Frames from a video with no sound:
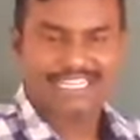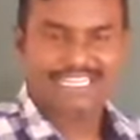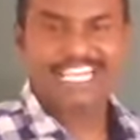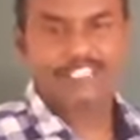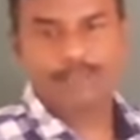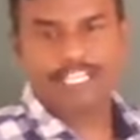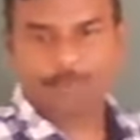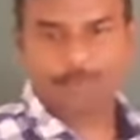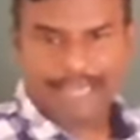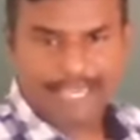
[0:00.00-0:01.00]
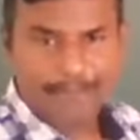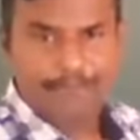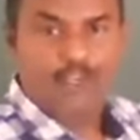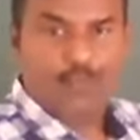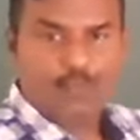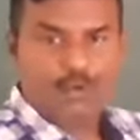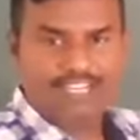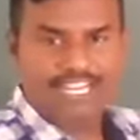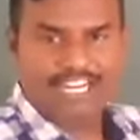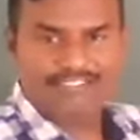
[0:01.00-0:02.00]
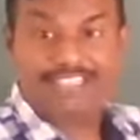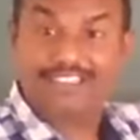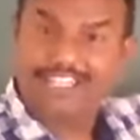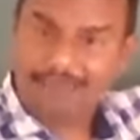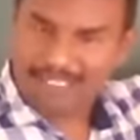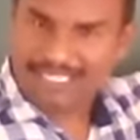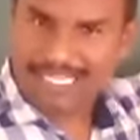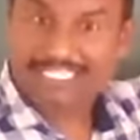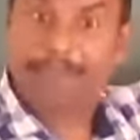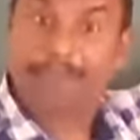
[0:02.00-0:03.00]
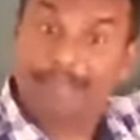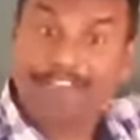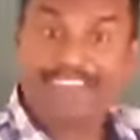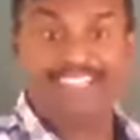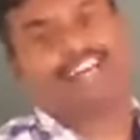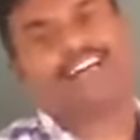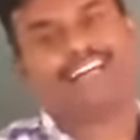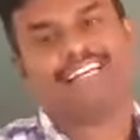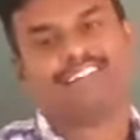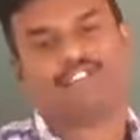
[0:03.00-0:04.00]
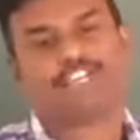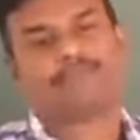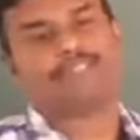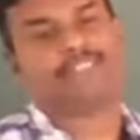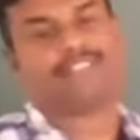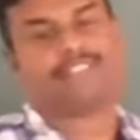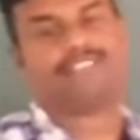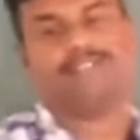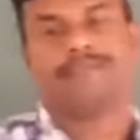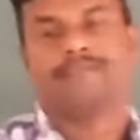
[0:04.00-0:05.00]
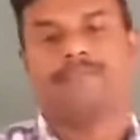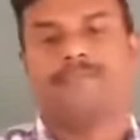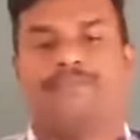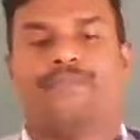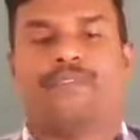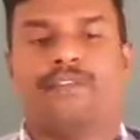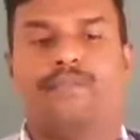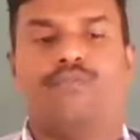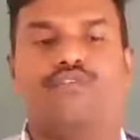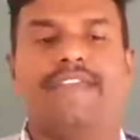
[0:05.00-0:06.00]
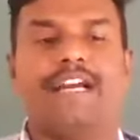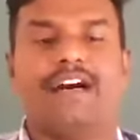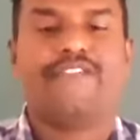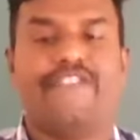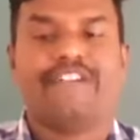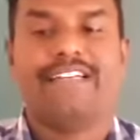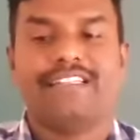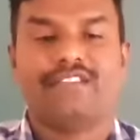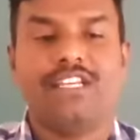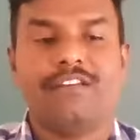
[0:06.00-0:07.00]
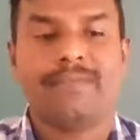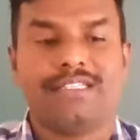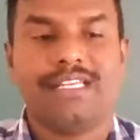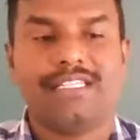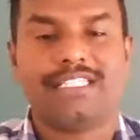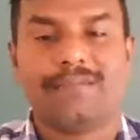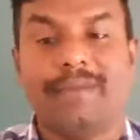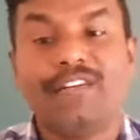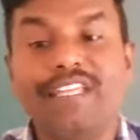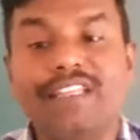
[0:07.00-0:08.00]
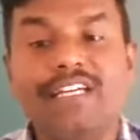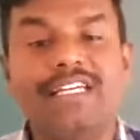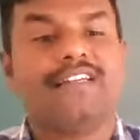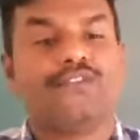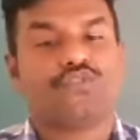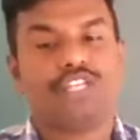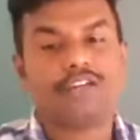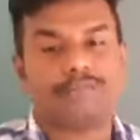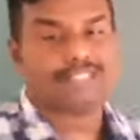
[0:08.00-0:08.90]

takes place by moving of the thin muscles between the thick muscles. Moving of thin muscles between the thick